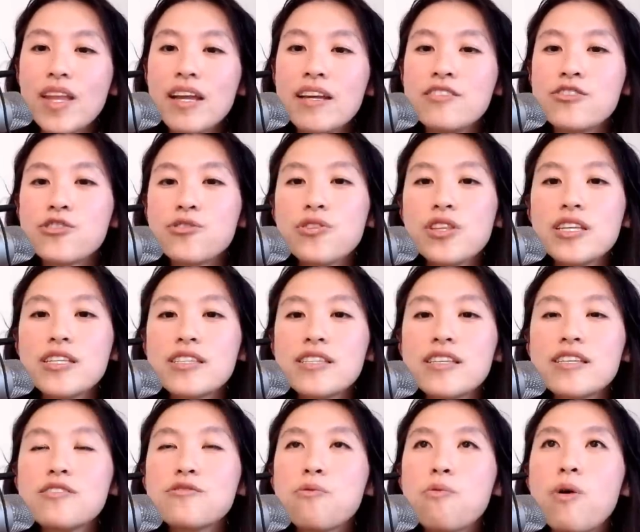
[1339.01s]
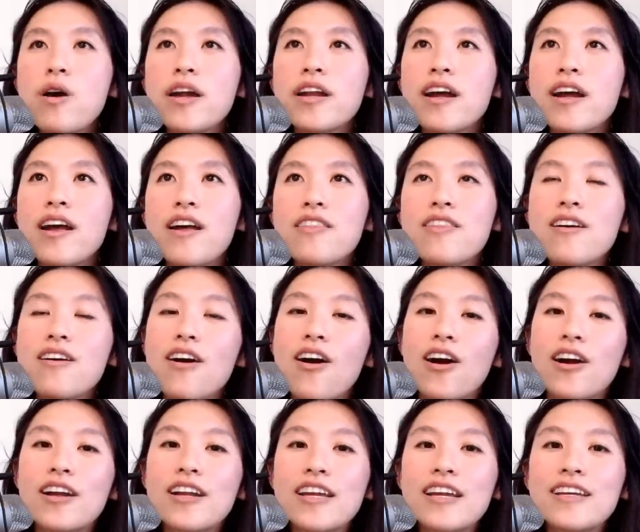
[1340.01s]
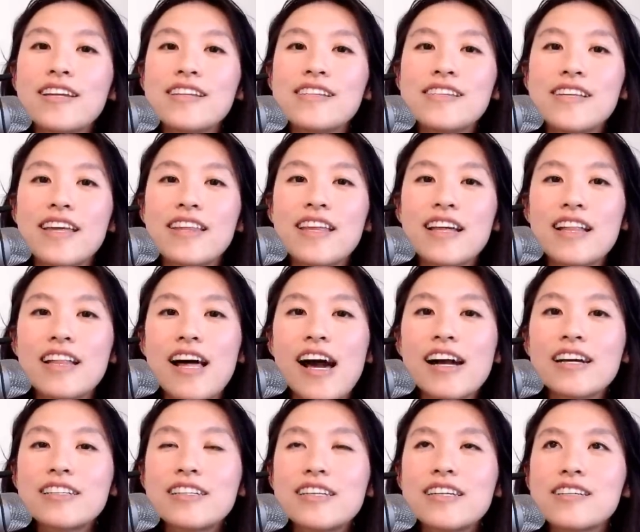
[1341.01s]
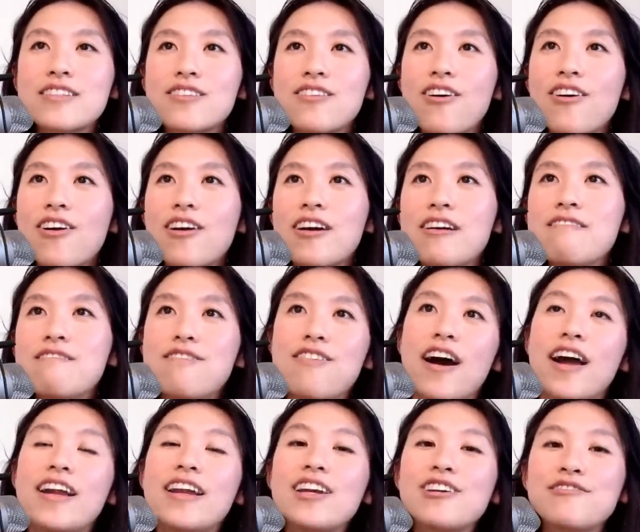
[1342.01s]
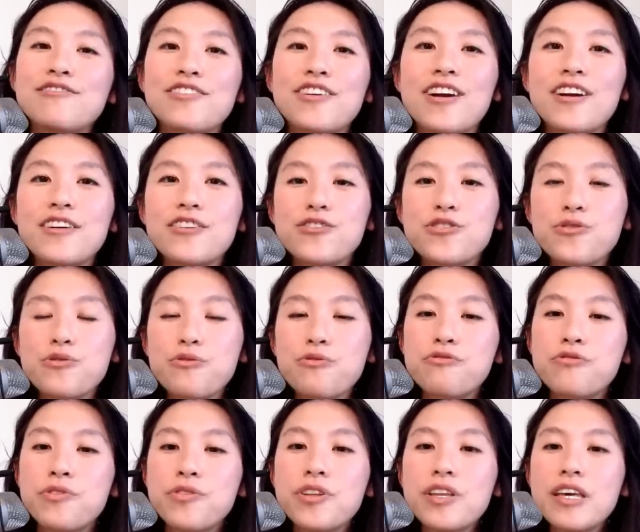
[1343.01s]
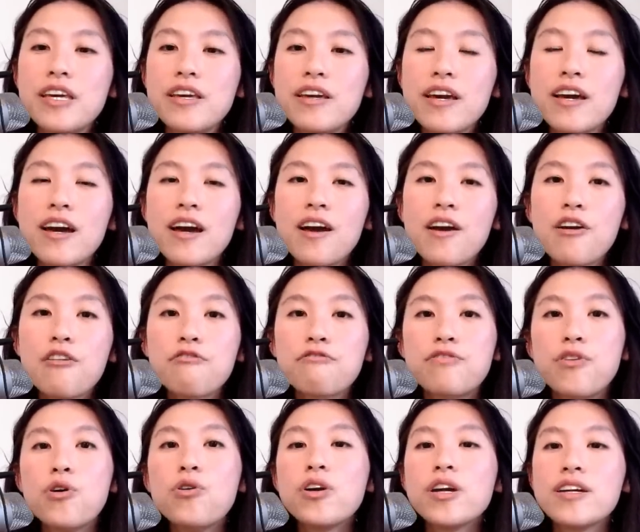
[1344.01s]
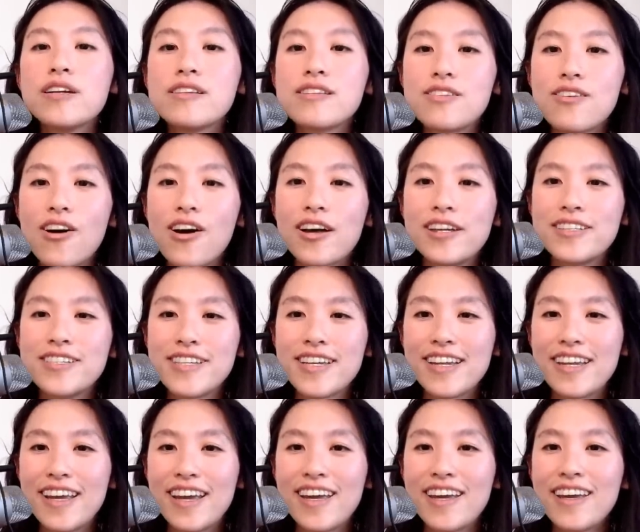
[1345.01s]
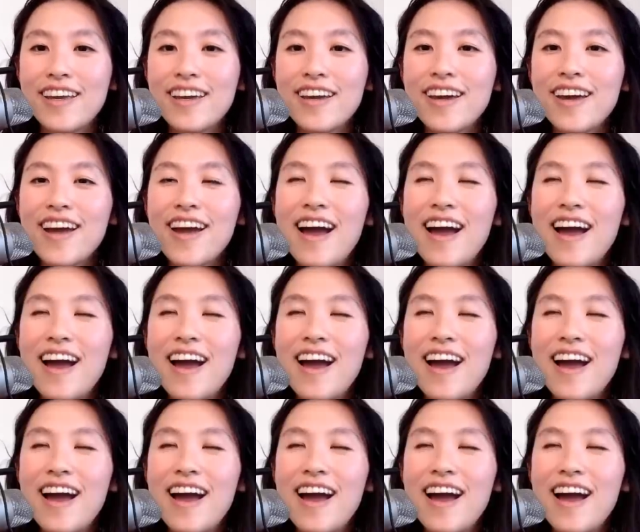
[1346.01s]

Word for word: and so, this is what the Guardians and the Galactics are inviting for us to fully focus on today